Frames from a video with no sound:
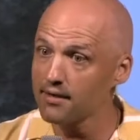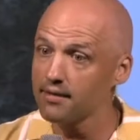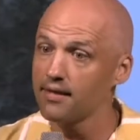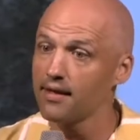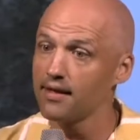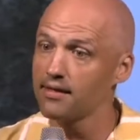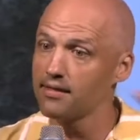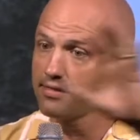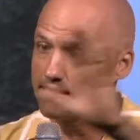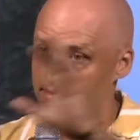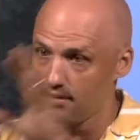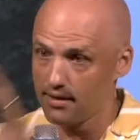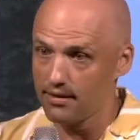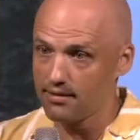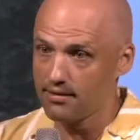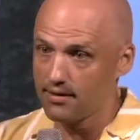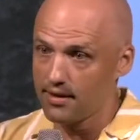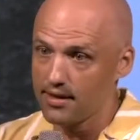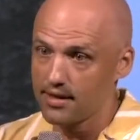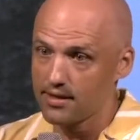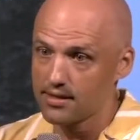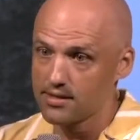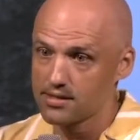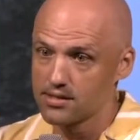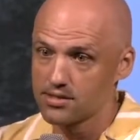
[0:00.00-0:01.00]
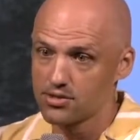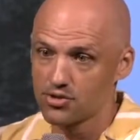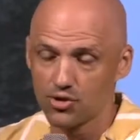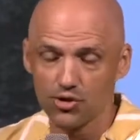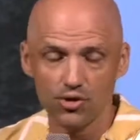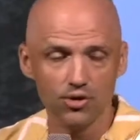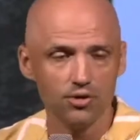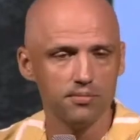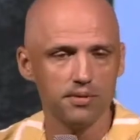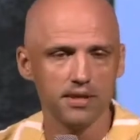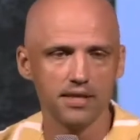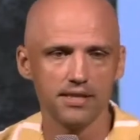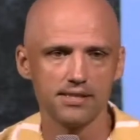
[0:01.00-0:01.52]
they think it's true,
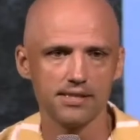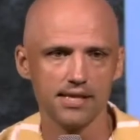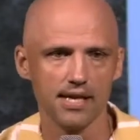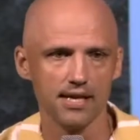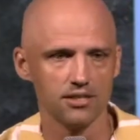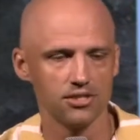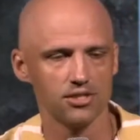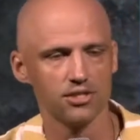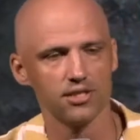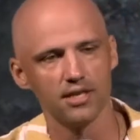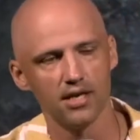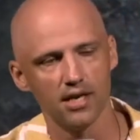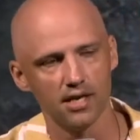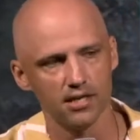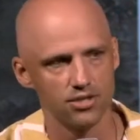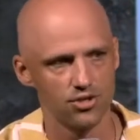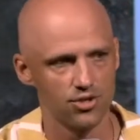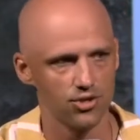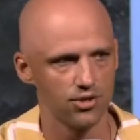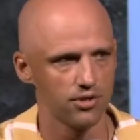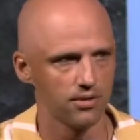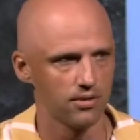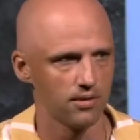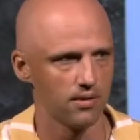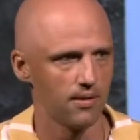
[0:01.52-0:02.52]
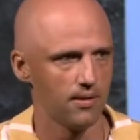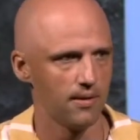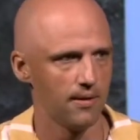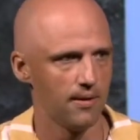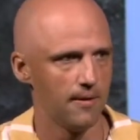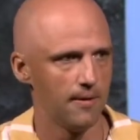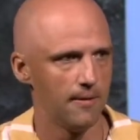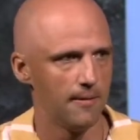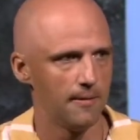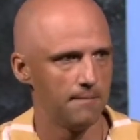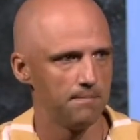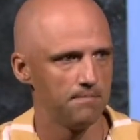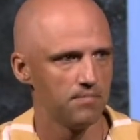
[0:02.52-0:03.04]
but it's actually not true.
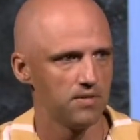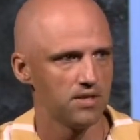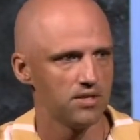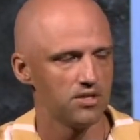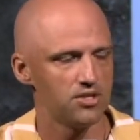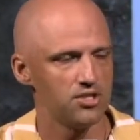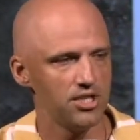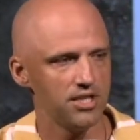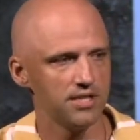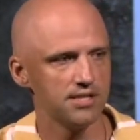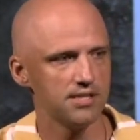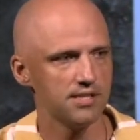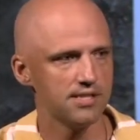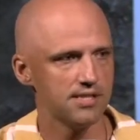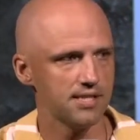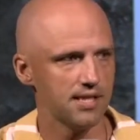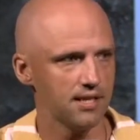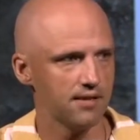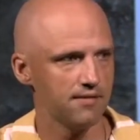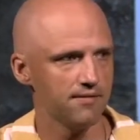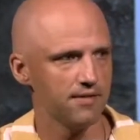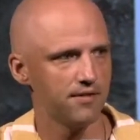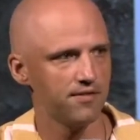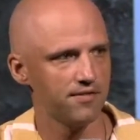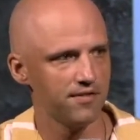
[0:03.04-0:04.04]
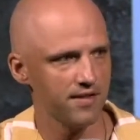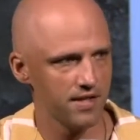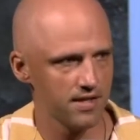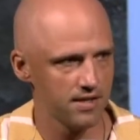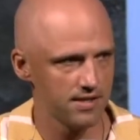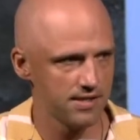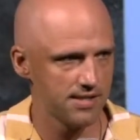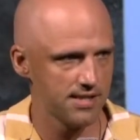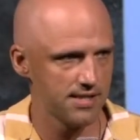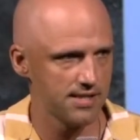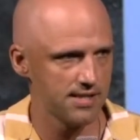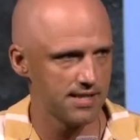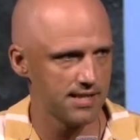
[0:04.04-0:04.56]
Jesus said of the
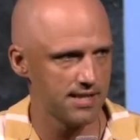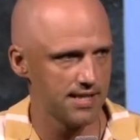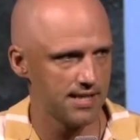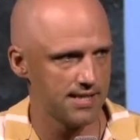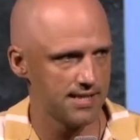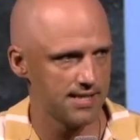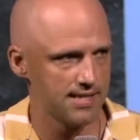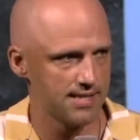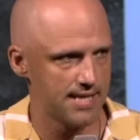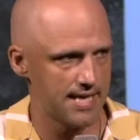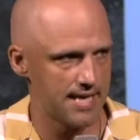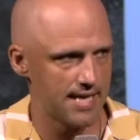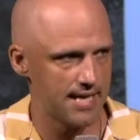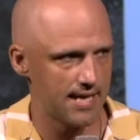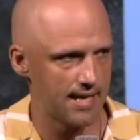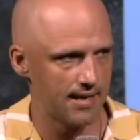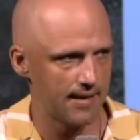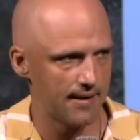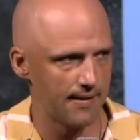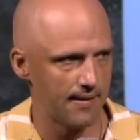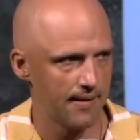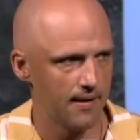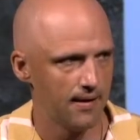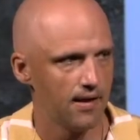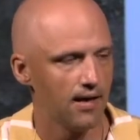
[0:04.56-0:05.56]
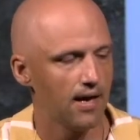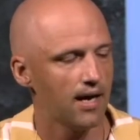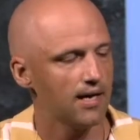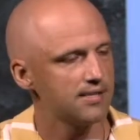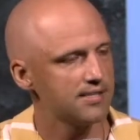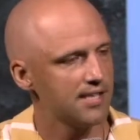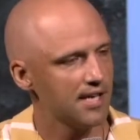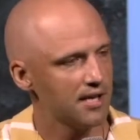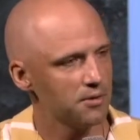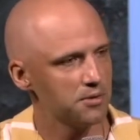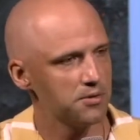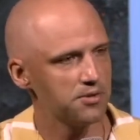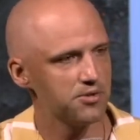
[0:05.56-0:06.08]
Pharisees in his day,
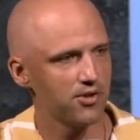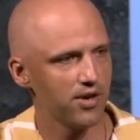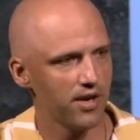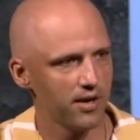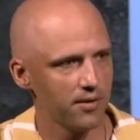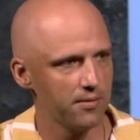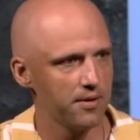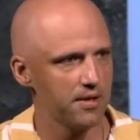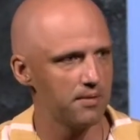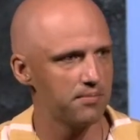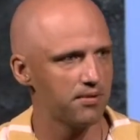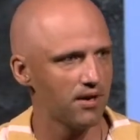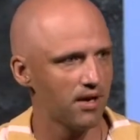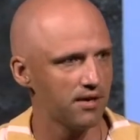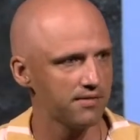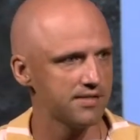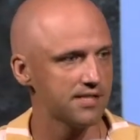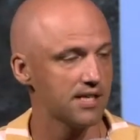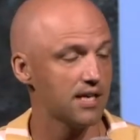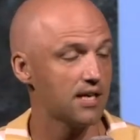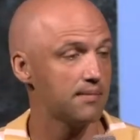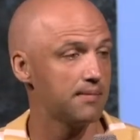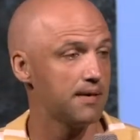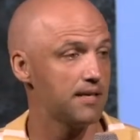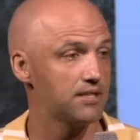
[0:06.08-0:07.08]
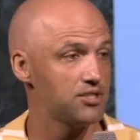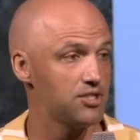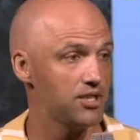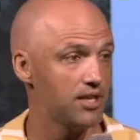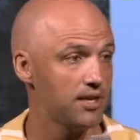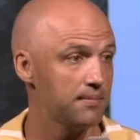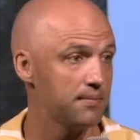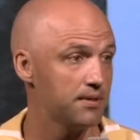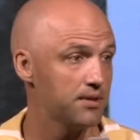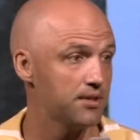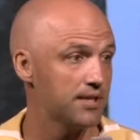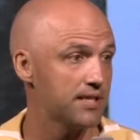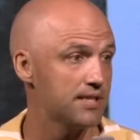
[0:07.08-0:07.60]
Isaiah was right when he prophesied about you
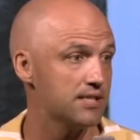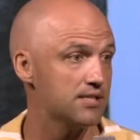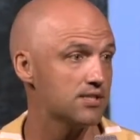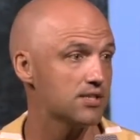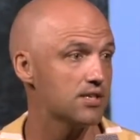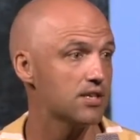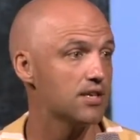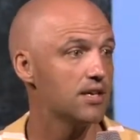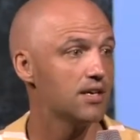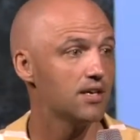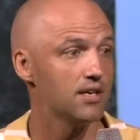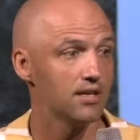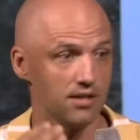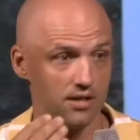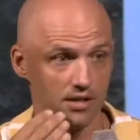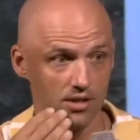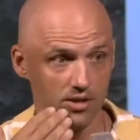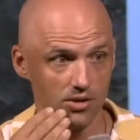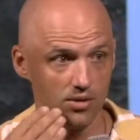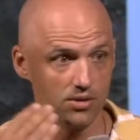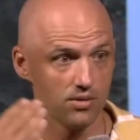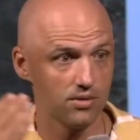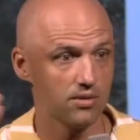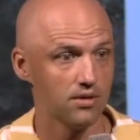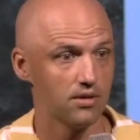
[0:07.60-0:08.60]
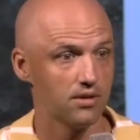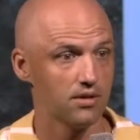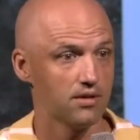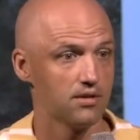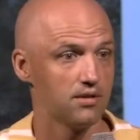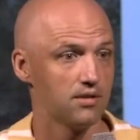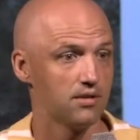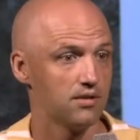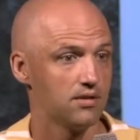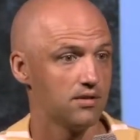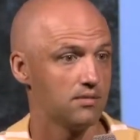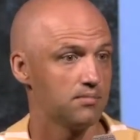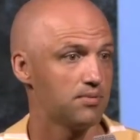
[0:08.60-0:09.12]
hypocrites. You
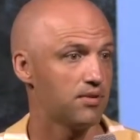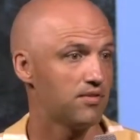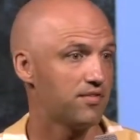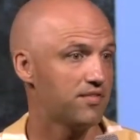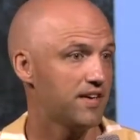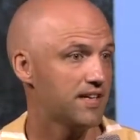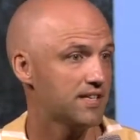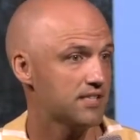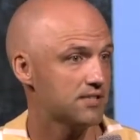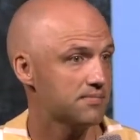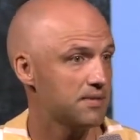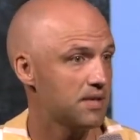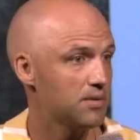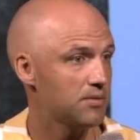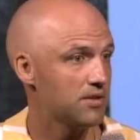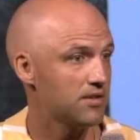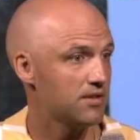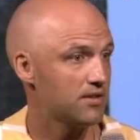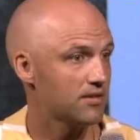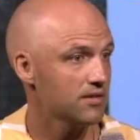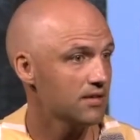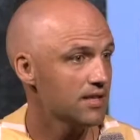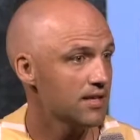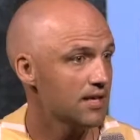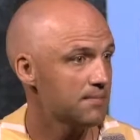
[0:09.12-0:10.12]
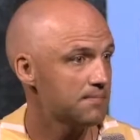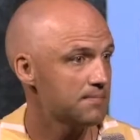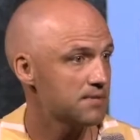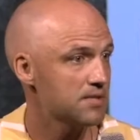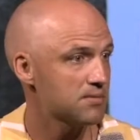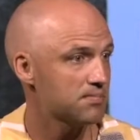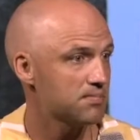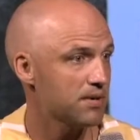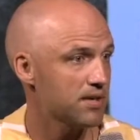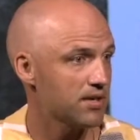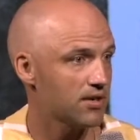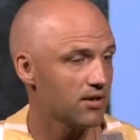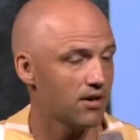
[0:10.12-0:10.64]
profess me with your lips,
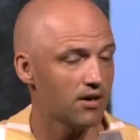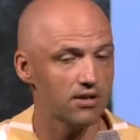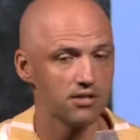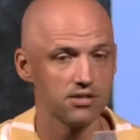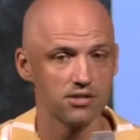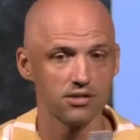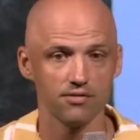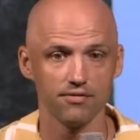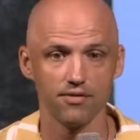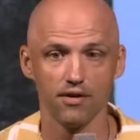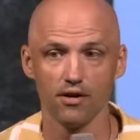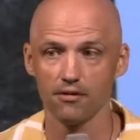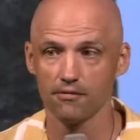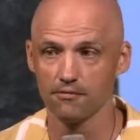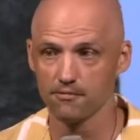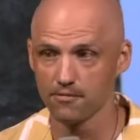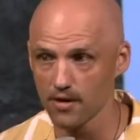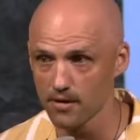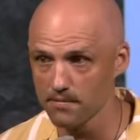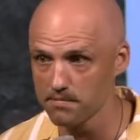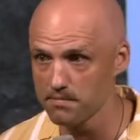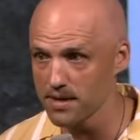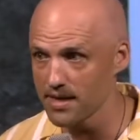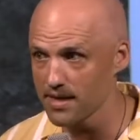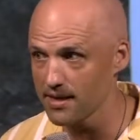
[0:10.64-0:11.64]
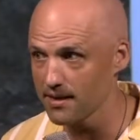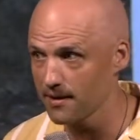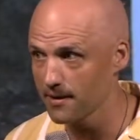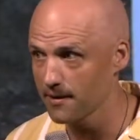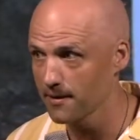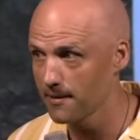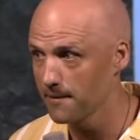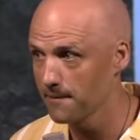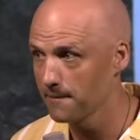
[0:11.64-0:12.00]
but your hearts are far from me,